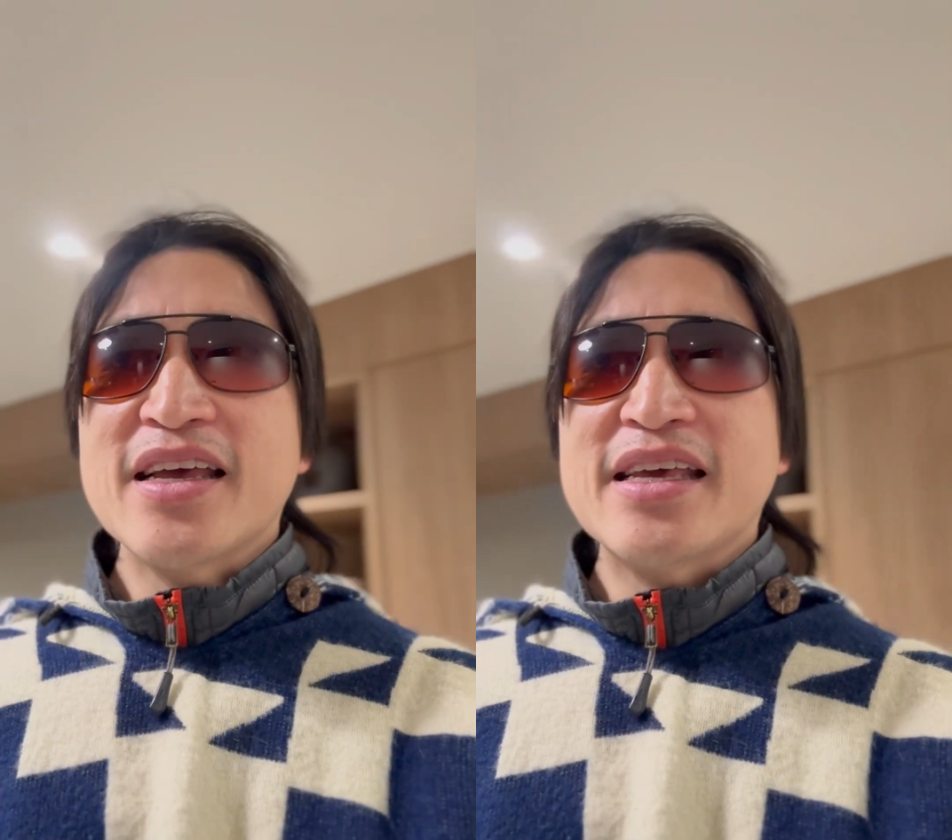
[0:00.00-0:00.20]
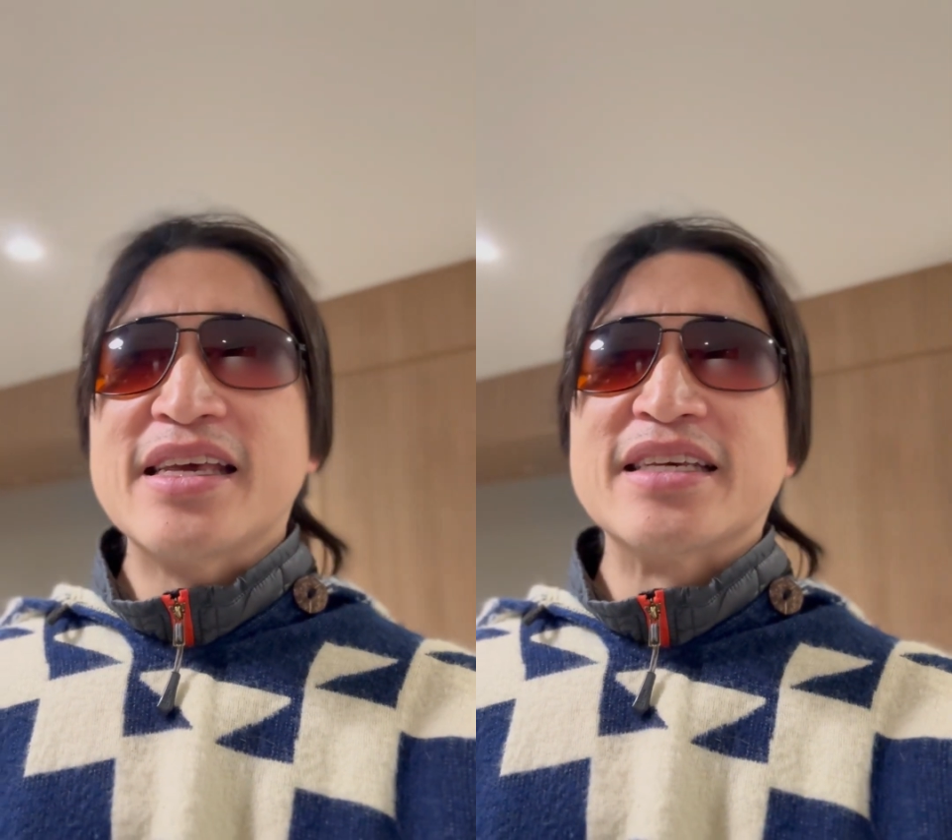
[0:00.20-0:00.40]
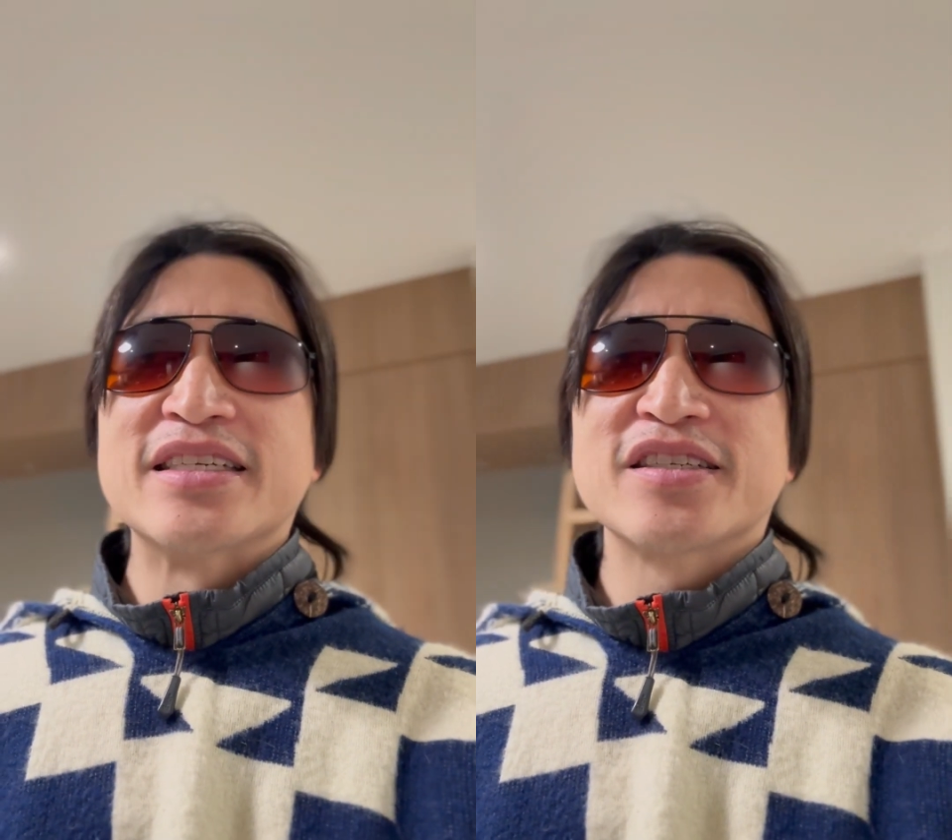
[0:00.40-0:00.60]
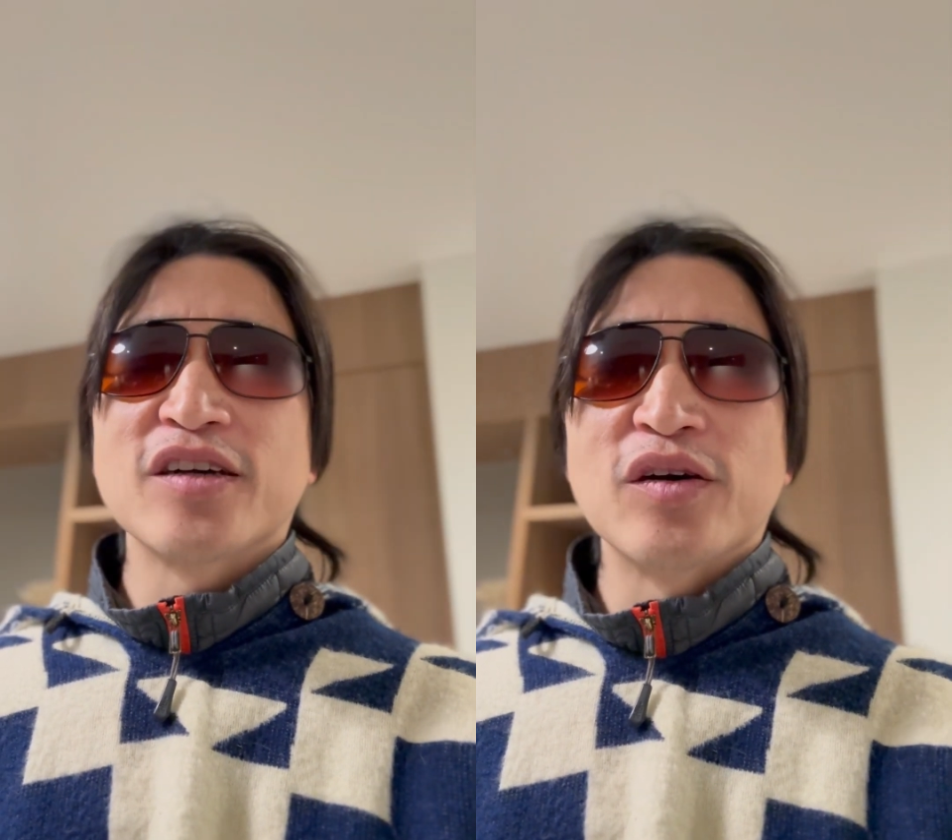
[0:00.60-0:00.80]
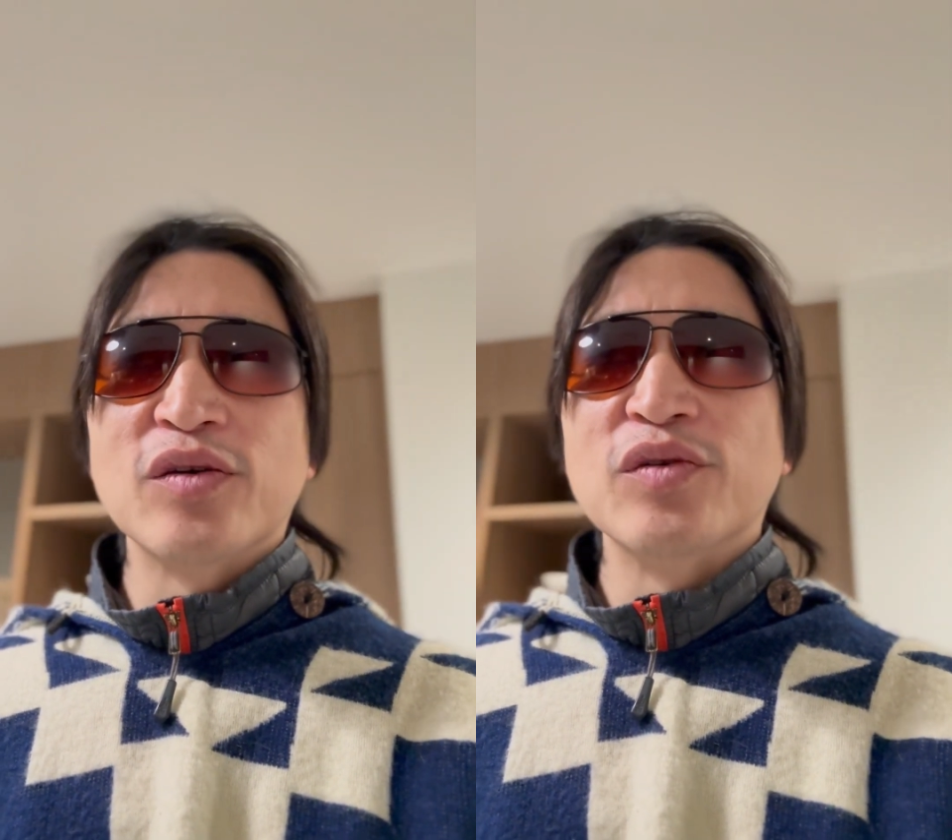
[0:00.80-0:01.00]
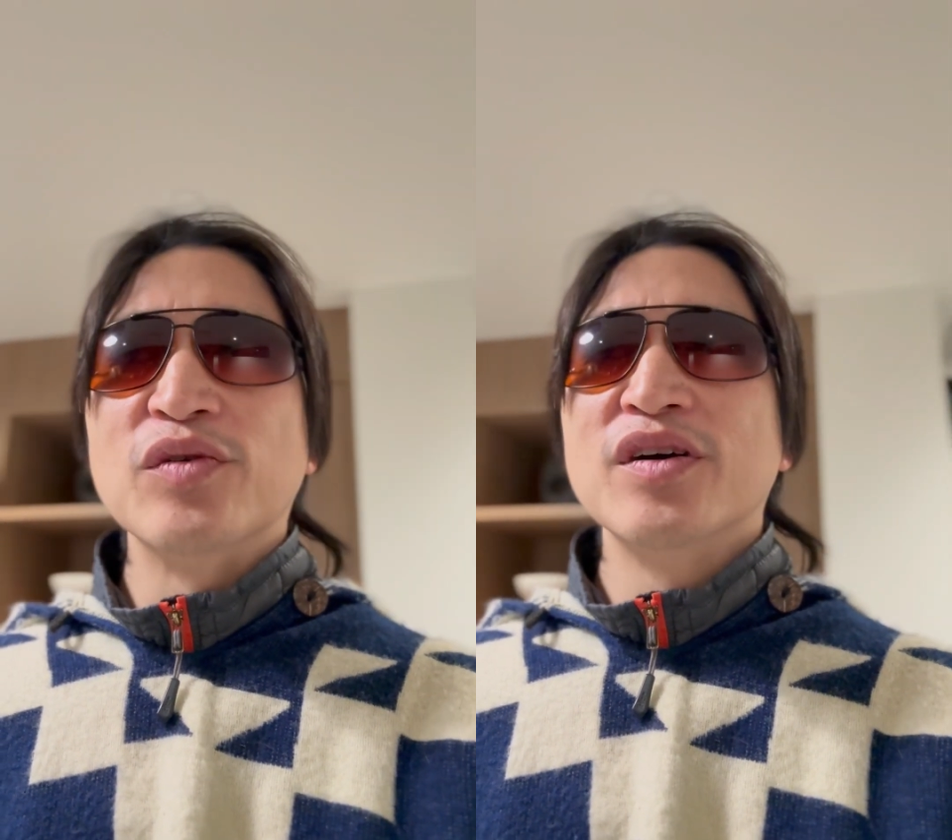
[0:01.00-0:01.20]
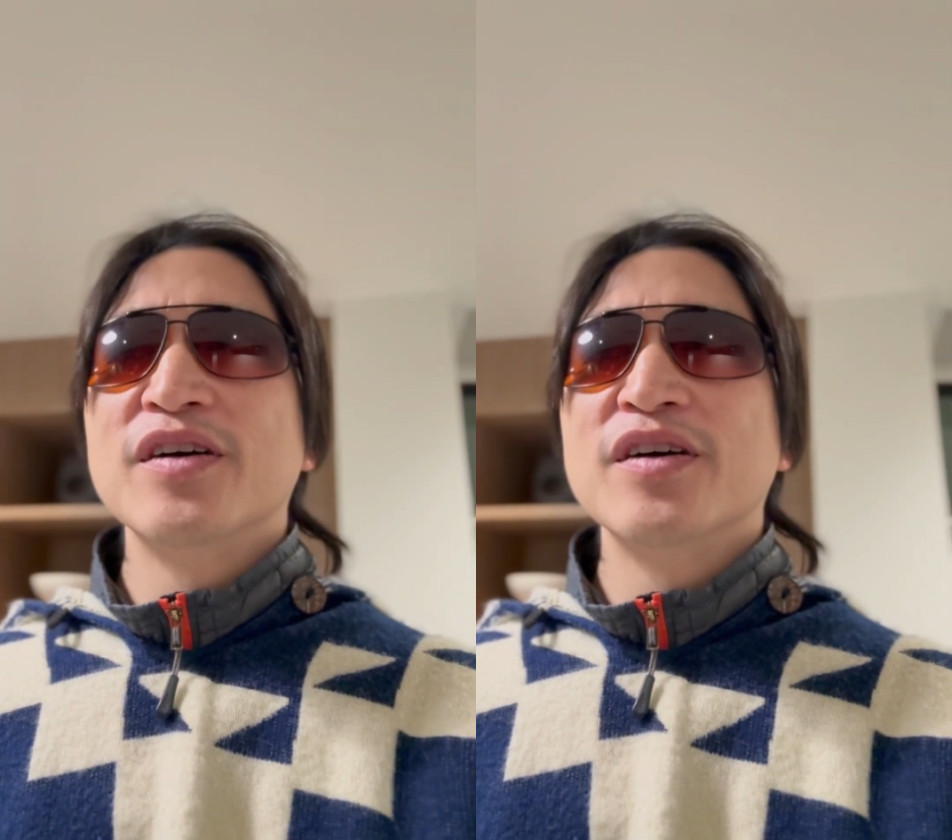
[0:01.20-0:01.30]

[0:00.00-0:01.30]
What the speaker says: he's so